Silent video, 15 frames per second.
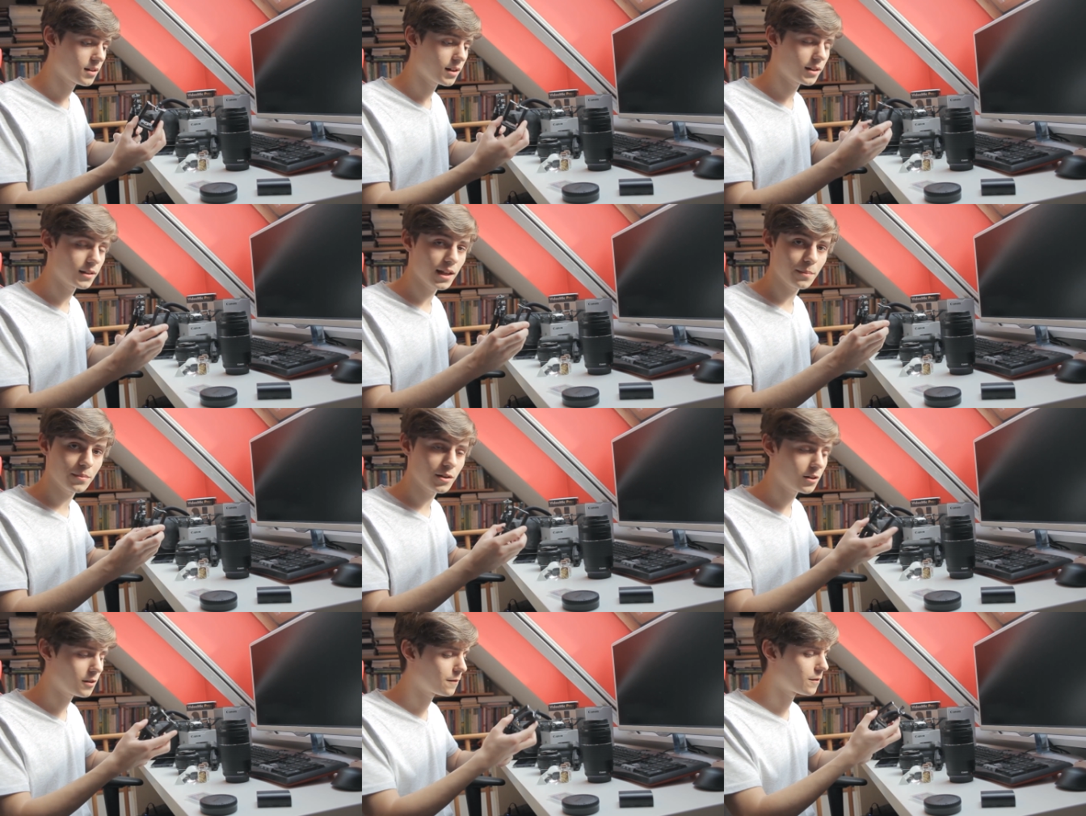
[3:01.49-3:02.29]

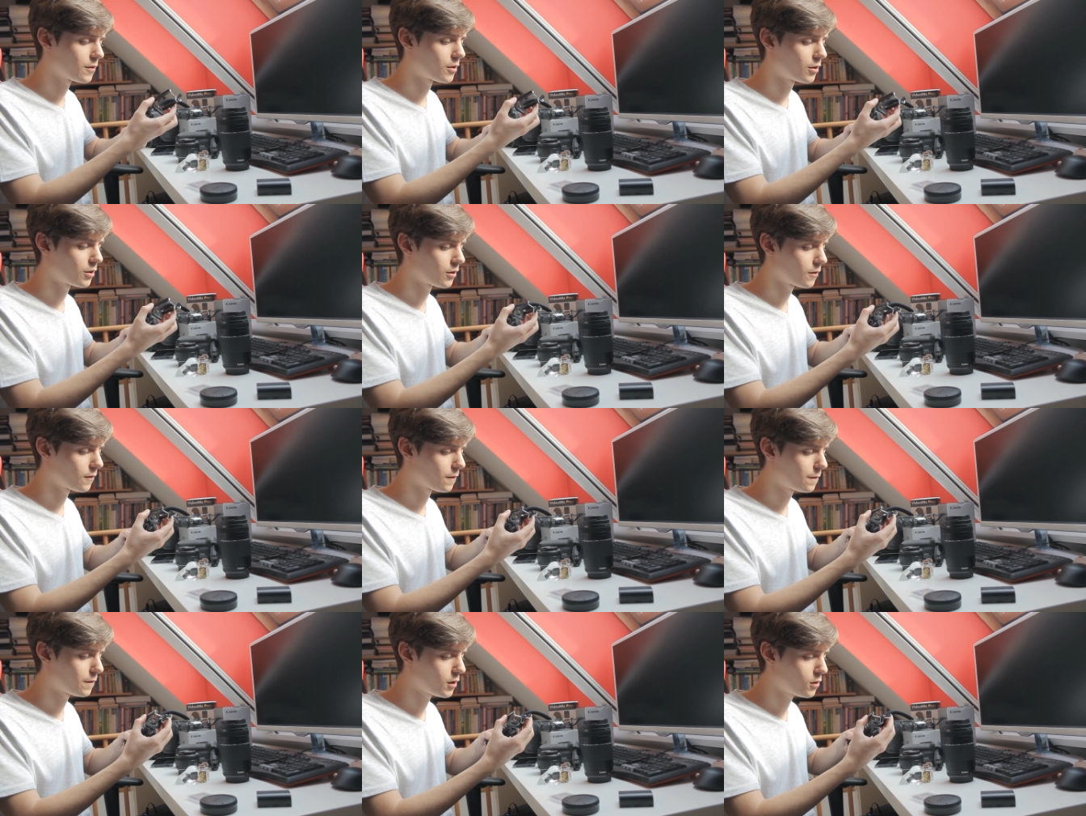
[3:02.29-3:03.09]
adapter for
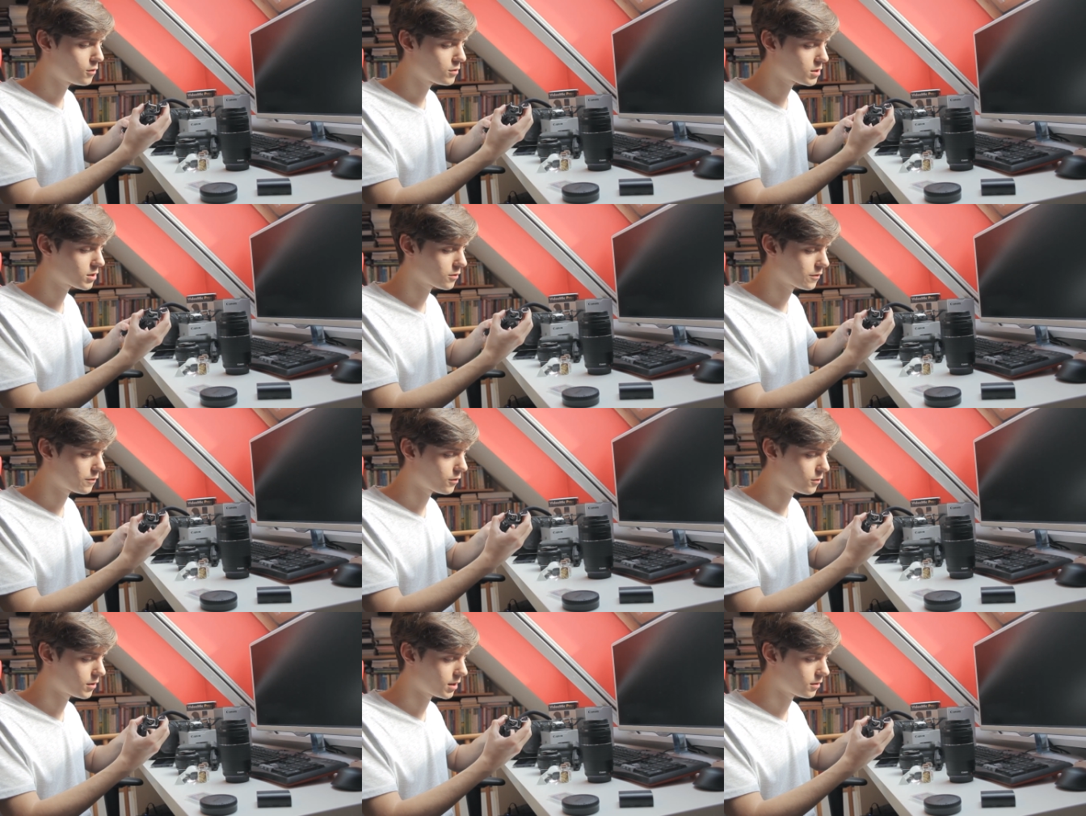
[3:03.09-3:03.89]
phone so if
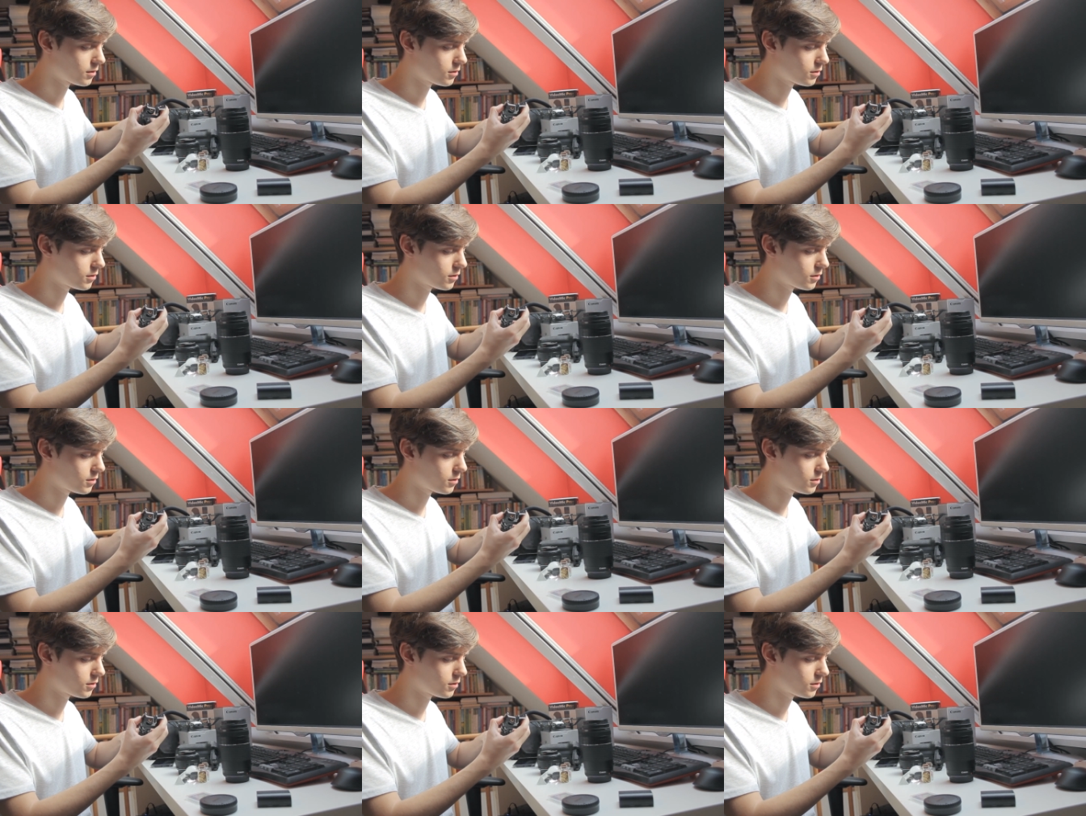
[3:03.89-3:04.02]
you want